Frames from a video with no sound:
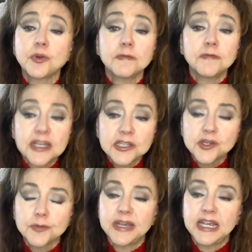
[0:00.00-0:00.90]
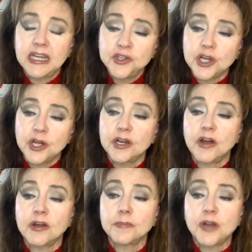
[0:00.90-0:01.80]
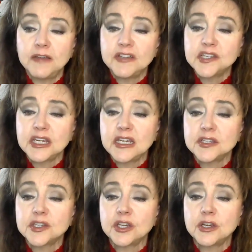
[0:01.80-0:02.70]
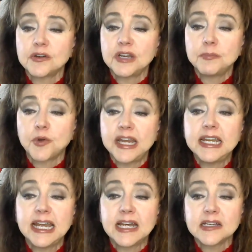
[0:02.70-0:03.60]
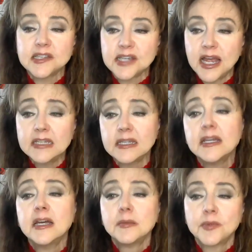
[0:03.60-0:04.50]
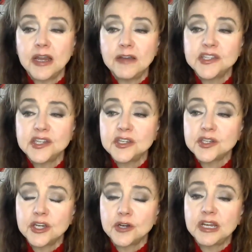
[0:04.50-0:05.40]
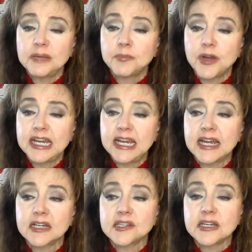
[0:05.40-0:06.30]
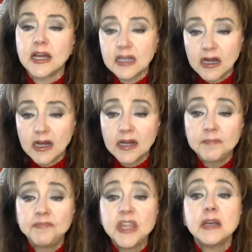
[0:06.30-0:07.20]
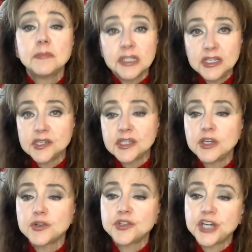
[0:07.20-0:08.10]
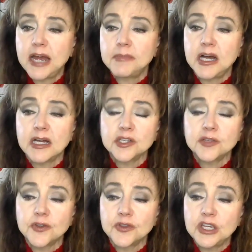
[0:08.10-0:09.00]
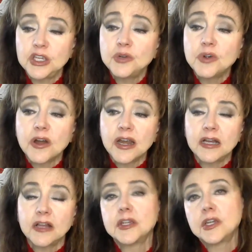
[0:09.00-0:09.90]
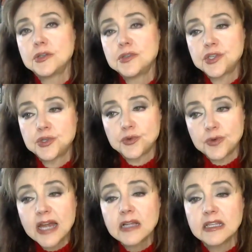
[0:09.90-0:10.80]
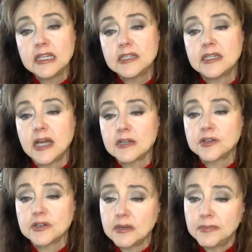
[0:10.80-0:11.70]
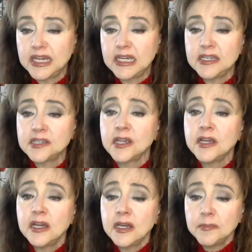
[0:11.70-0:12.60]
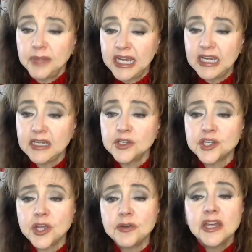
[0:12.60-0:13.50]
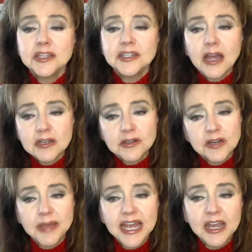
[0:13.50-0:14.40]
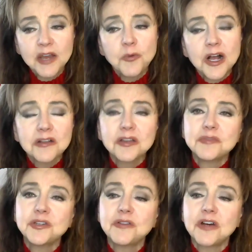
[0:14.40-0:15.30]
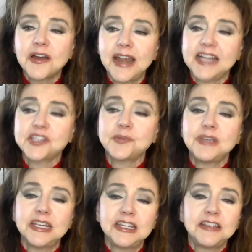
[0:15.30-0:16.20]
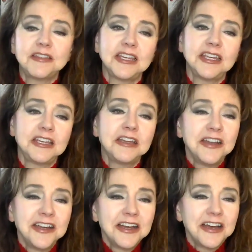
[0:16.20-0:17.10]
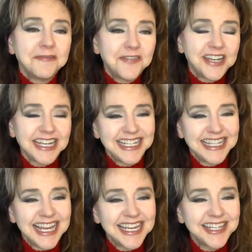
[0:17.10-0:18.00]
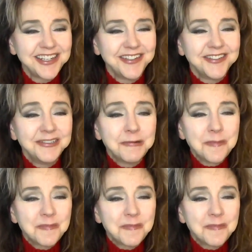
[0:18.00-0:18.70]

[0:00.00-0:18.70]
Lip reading: professor page on our Privacy and Security Brainiacs site, privacysecuritybrainiacs.com. Please see your chat box for the URL that goes directly to Dr. Kabay's page. So, Dr. Kabay, welcome to our Ask Me Anything event. Thank you.